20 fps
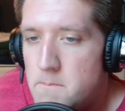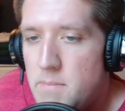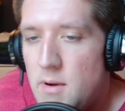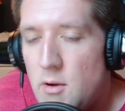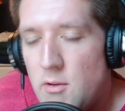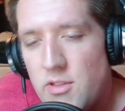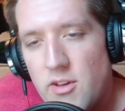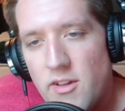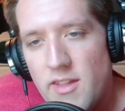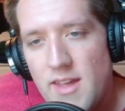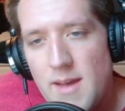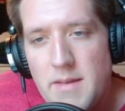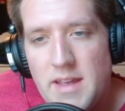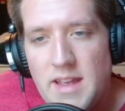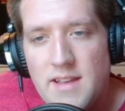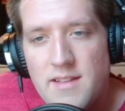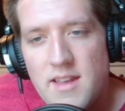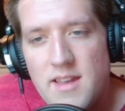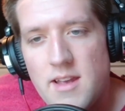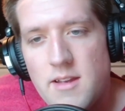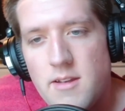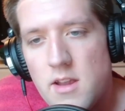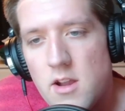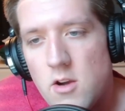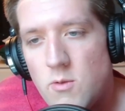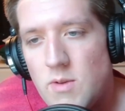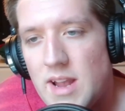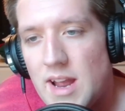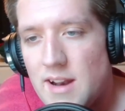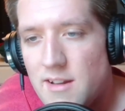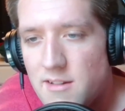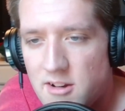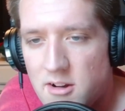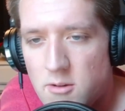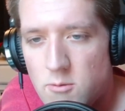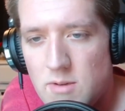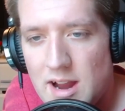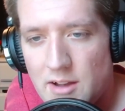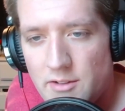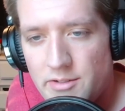but with all that being said, we got to look
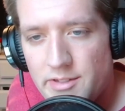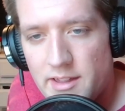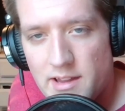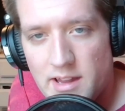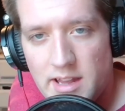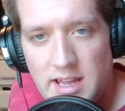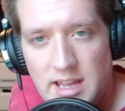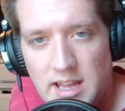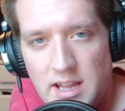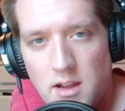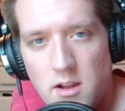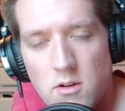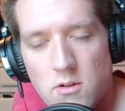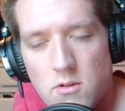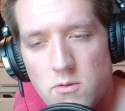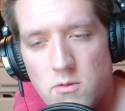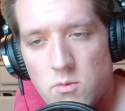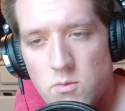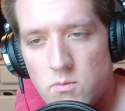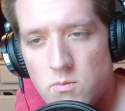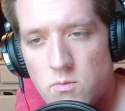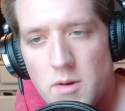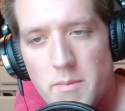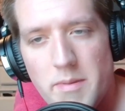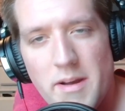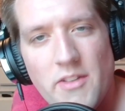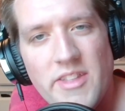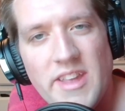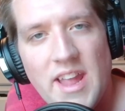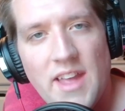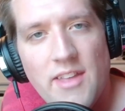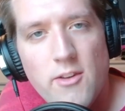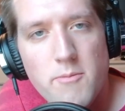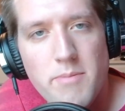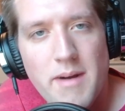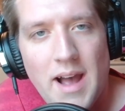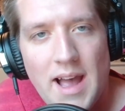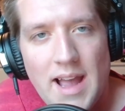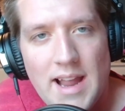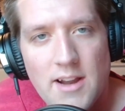around the league. What about the other
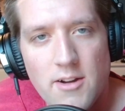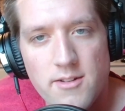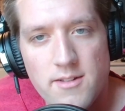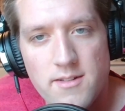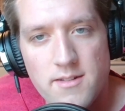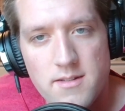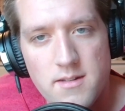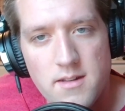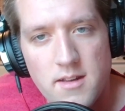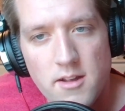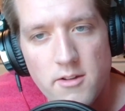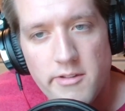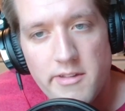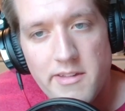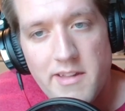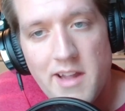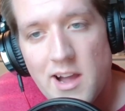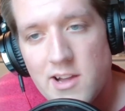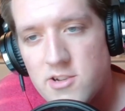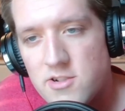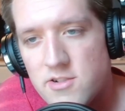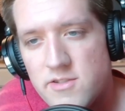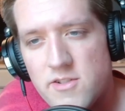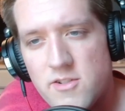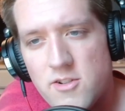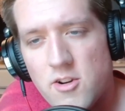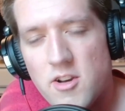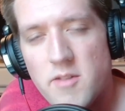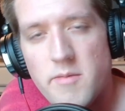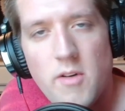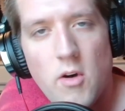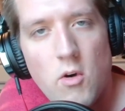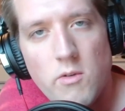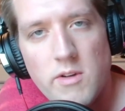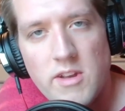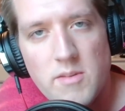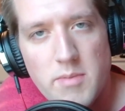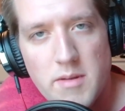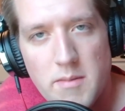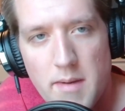buyers? The Dodgers are going to
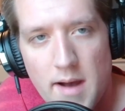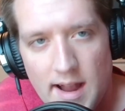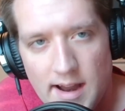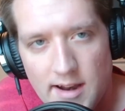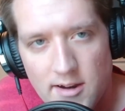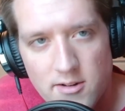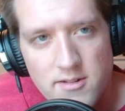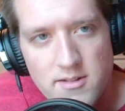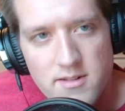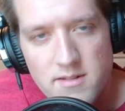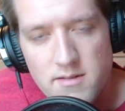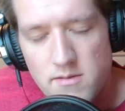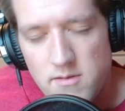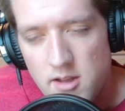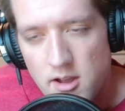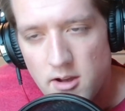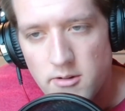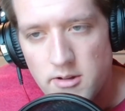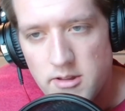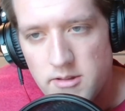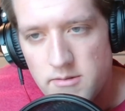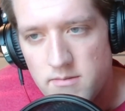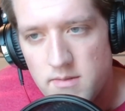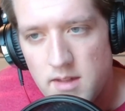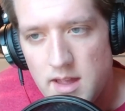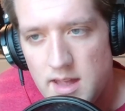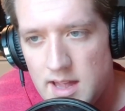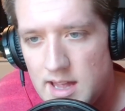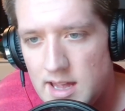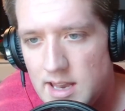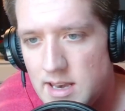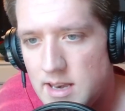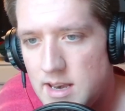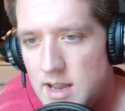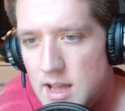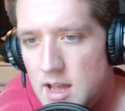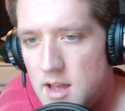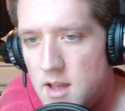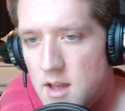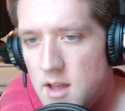always be buyers, and
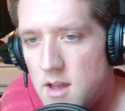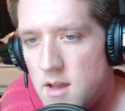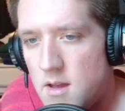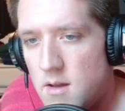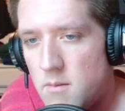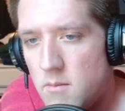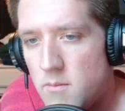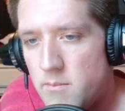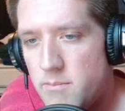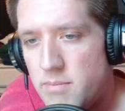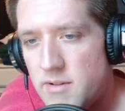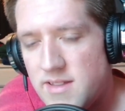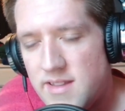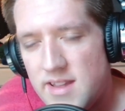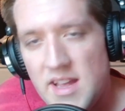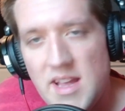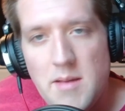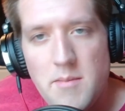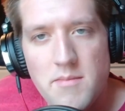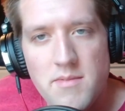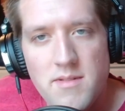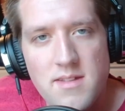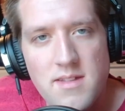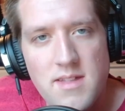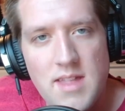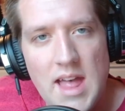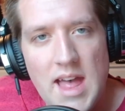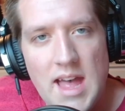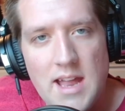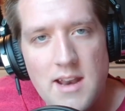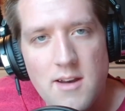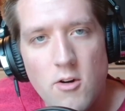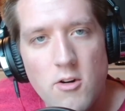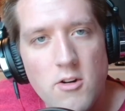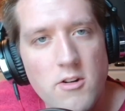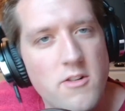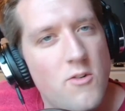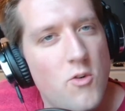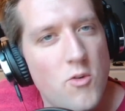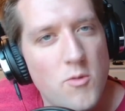but teams that
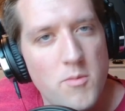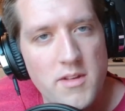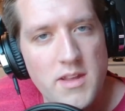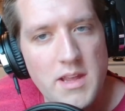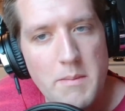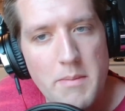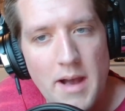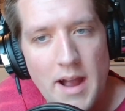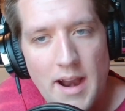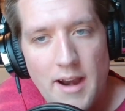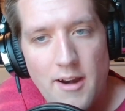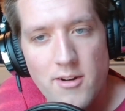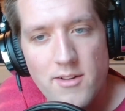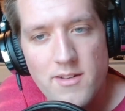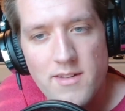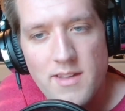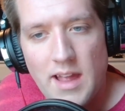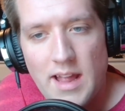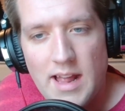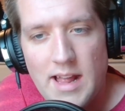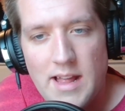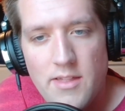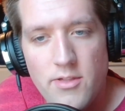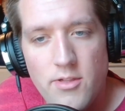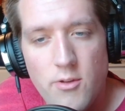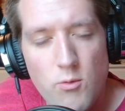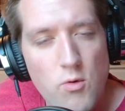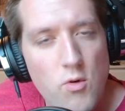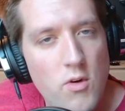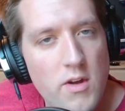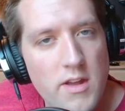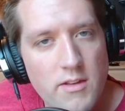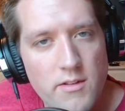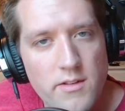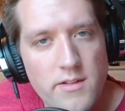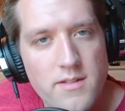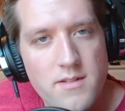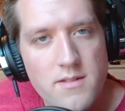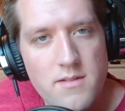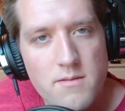aren't normally buyers, the
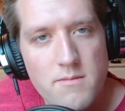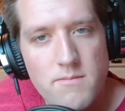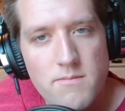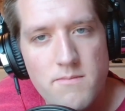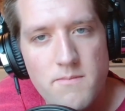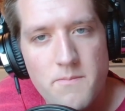Royals,